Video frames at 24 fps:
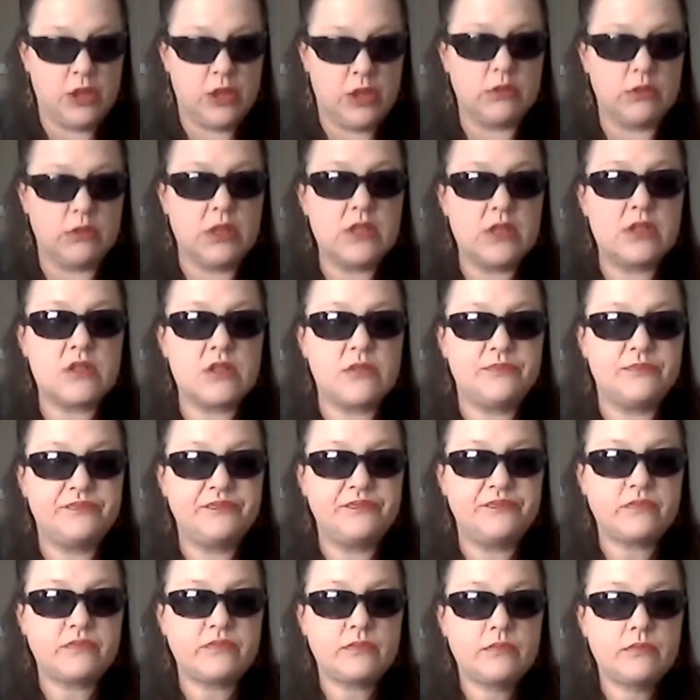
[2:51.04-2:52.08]
illness
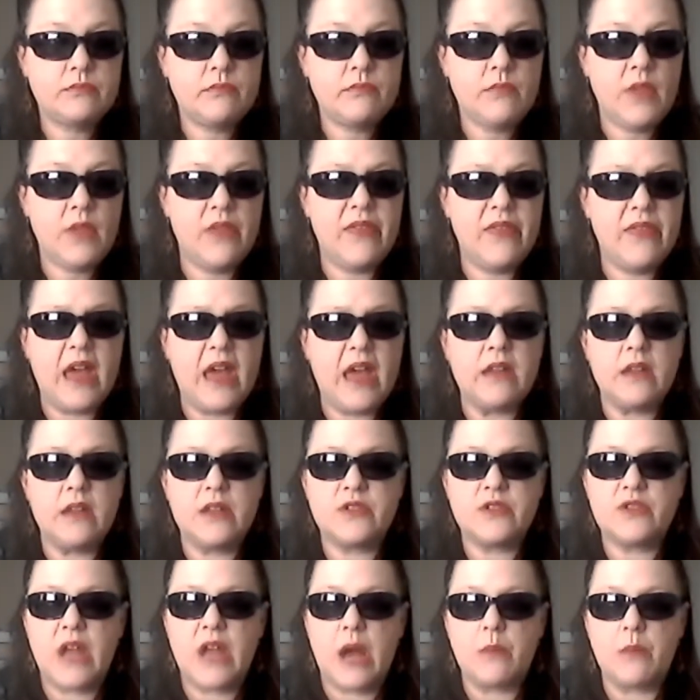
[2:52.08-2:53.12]
that
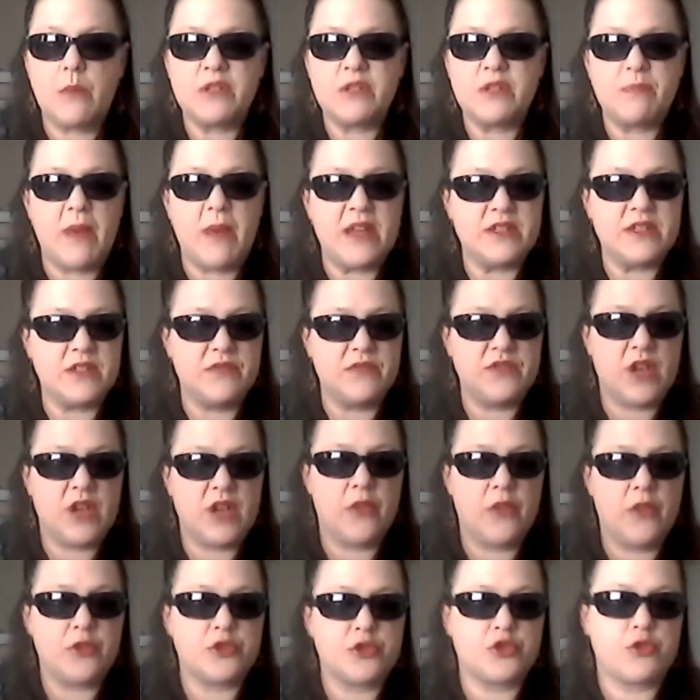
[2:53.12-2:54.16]
is not responsive to
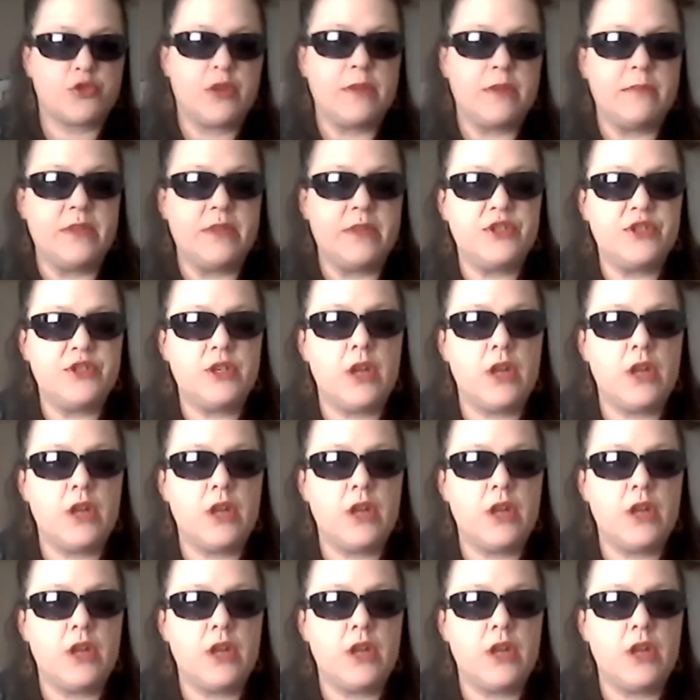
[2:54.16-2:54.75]
other treatments,